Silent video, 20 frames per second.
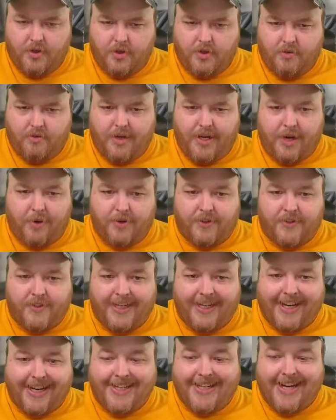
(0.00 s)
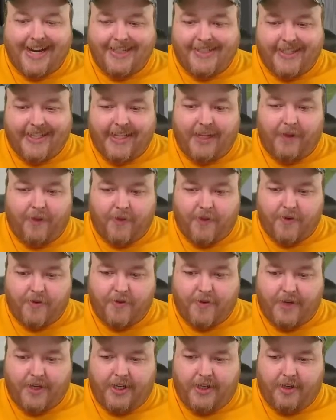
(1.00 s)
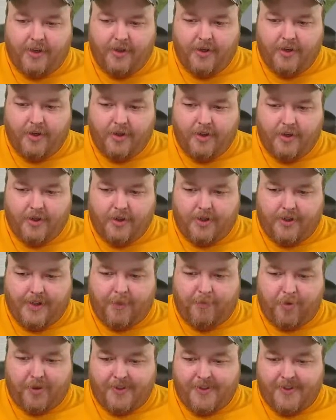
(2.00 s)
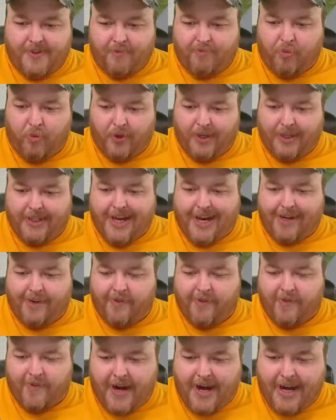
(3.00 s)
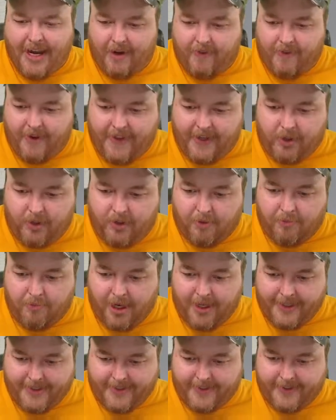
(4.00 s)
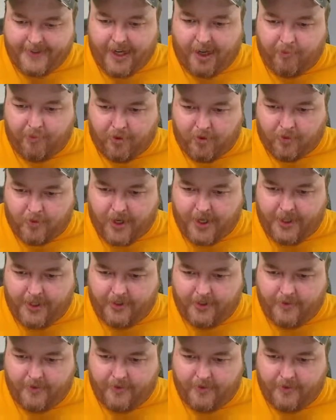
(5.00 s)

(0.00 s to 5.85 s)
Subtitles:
we're sitting at 1930, and that puts us at 0.95. I think on the Mun it's double, right?